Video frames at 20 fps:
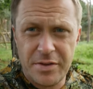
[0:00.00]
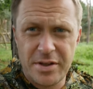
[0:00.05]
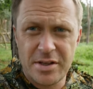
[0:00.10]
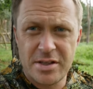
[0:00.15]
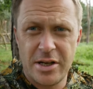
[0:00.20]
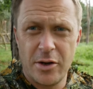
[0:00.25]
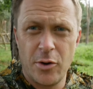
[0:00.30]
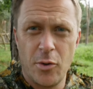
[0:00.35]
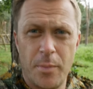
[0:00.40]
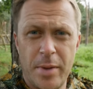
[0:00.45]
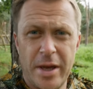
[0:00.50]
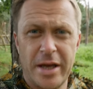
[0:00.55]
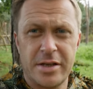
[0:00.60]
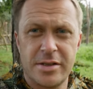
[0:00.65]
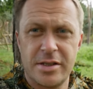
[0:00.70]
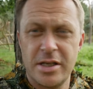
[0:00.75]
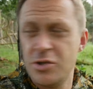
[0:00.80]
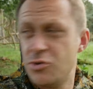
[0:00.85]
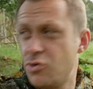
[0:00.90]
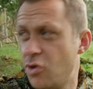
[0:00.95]
this little
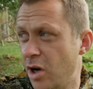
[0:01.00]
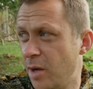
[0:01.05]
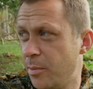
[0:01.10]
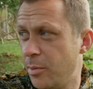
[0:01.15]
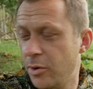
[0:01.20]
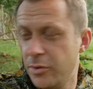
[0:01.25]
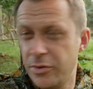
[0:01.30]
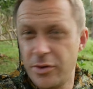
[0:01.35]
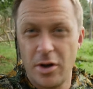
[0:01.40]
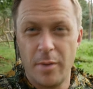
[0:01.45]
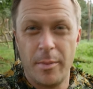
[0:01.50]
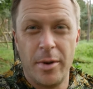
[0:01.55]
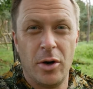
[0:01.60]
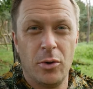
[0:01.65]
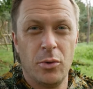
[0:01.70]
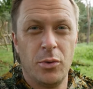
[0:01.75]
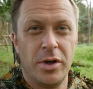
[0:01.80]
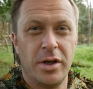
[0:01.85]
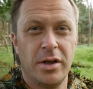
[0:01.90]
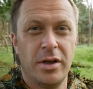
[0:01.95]
Pixie tripod that I'm
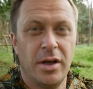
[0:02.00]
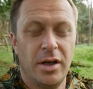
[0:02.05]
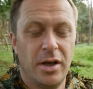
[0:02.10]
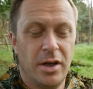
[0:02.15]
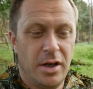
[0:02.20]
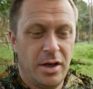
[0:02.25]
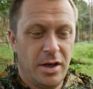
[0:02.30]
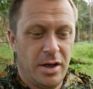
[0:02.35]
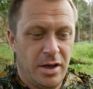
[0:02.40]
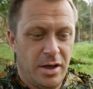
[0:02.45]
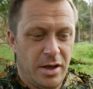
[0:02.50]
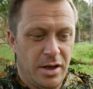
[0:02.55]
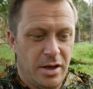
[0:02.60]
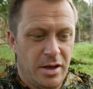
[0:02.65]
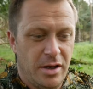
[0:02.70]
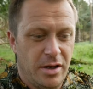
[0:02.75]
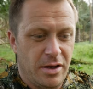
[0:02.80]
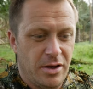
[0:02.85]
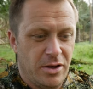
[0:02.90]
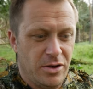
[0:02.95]
holding,
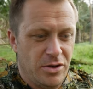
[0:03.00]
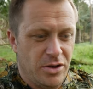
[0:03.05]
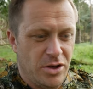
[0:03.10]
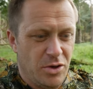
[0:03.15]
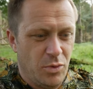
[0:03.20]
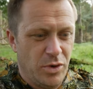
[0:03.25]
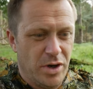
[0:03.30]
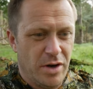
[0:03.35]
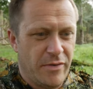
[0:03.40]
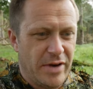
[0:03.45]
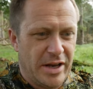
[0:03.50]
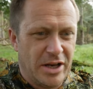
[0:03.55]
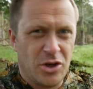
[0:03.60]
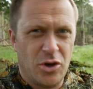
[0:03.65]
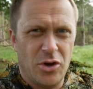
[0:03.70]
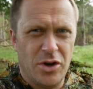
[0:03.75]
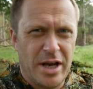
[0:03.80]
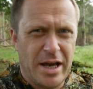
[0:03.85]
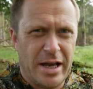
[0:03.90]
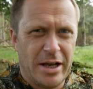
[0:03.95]
you wouldn't have had a
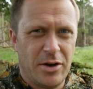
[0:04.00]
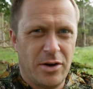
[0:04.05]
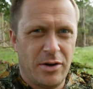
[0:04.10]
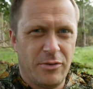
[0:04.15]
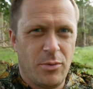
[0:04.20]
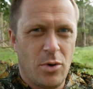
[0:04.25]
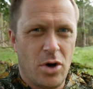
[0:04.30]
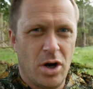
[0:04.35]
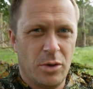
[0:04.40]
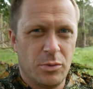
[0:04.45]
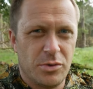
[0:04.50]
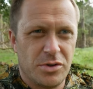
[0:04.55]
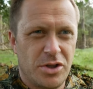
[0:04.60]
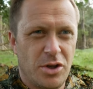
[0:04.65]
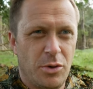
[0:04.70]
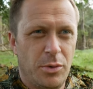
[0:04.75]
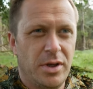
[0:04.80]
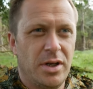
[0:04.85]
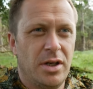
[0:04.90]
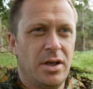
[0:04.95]
good angle of what I was
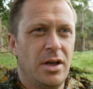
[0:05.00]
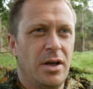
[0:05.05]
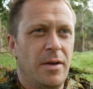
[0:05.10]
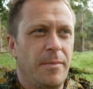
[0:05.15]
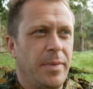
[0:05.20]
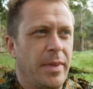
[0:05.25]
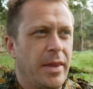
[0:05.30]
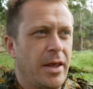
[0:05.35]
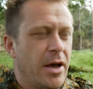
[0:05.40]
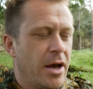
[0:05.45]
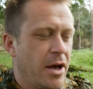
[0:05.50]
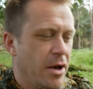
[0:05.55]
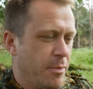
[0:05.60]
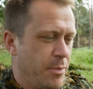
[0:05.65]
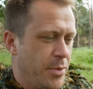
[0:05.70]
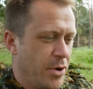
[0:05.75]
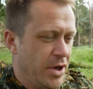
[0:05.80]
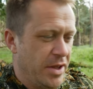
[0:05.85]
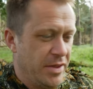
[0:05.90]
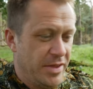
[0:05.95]
doing.
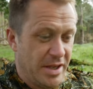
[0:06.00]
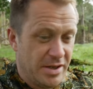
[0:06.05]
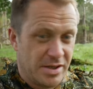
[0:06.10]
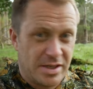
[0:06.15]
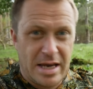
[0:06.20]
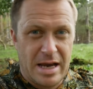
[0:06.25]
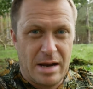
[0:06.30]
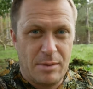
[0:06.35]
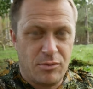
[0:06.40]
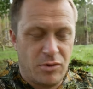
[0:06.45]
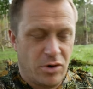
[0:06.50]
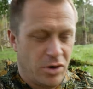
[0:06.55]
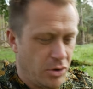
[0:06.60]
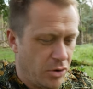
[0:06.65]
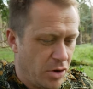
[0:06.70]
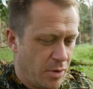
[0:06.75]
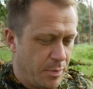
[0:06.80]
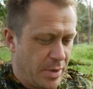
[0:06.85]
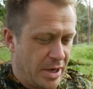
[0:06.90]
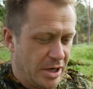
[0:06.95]
Putting this
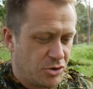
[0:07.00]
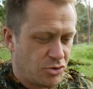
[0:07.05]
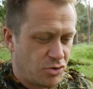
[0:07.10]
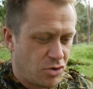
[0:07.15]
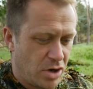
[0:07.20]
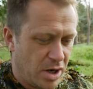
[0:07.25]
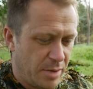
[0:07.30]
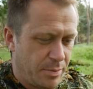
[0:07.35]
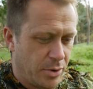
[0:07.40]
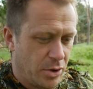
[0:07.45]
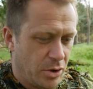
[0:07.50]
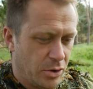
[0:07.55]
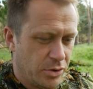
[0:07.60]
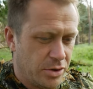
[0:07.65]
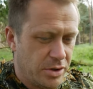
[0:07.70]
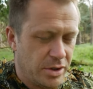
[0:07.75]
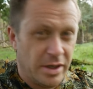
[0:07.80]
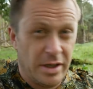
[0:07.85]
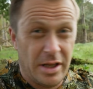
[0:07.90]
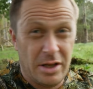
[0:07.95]
camera on a big
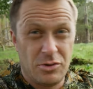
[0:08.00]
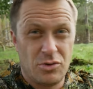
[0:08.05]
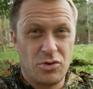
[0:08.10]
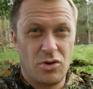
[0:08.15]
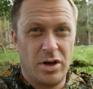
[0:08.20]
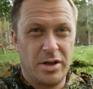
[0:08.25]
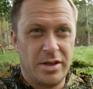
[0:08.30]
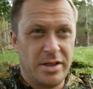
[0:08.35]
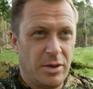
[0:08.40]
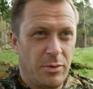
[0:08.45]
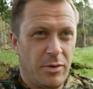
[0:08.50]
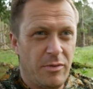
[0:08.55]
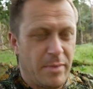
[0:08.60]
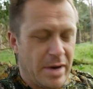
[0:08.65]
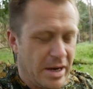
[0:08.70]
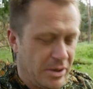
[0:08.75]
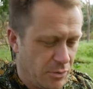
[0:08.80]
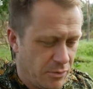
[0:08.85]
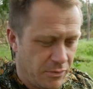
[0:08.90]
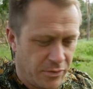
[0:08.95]
tripod and then try and deal with
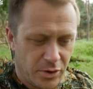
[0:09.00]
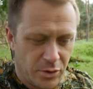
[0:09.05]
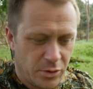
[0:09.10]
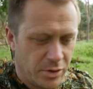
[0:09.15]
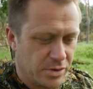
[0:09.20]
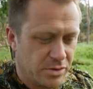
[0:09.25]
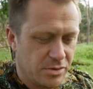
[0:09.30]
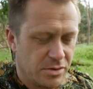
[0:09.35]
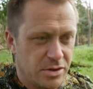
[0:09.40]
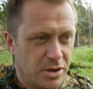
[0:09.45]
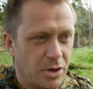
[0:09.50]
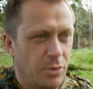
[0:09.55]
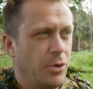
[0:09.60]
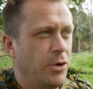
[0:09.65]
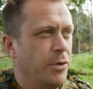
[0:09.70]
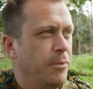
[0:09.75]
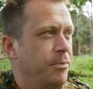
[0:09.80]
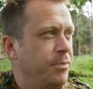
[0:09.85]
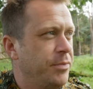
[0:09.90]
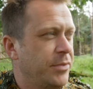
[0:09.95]
manual focus and
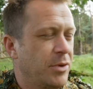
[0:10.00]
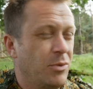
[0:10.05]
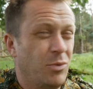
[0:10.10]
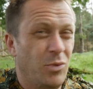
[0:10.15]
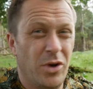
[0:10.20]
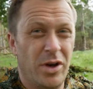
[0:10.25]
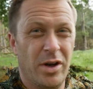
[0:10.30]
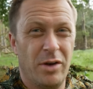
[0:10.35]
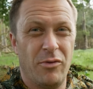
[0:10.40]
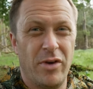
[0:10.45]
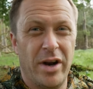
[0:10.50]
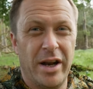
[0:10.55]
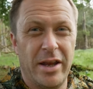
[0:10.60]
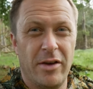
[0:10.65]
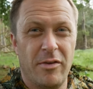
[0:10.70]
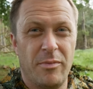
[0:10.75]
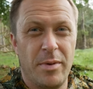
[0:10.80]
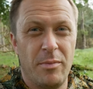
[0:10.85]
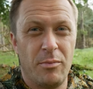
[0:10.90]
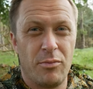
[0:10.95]
so on wouldn't
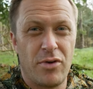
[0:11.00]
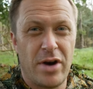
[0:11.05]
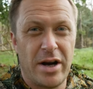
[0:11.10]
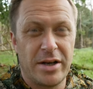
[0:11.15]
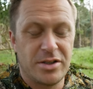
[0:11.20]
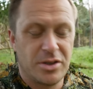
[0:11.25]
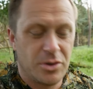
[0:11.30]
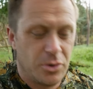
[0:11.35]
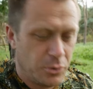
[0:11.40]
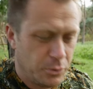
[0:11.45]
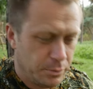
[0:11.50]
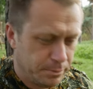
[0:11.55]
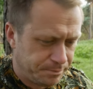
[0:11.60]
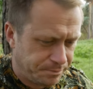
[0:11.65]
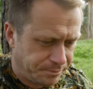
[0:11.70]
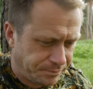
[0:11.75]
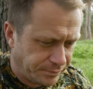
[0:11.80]
really have been practical.